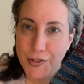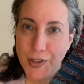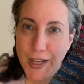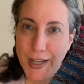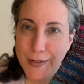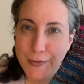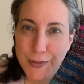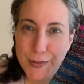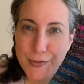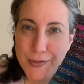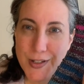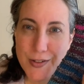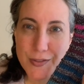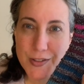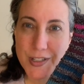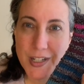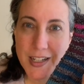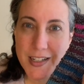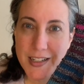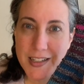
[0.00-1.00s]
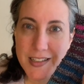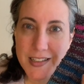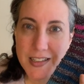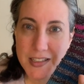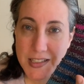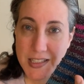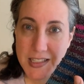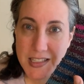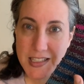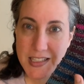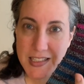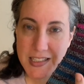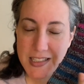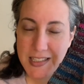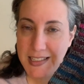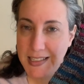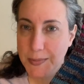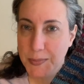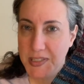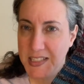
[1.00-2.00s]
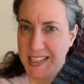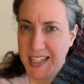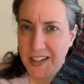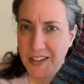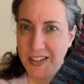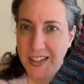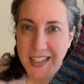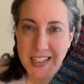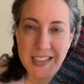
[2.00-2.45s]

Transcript: that if you've never done it, because it seems scary.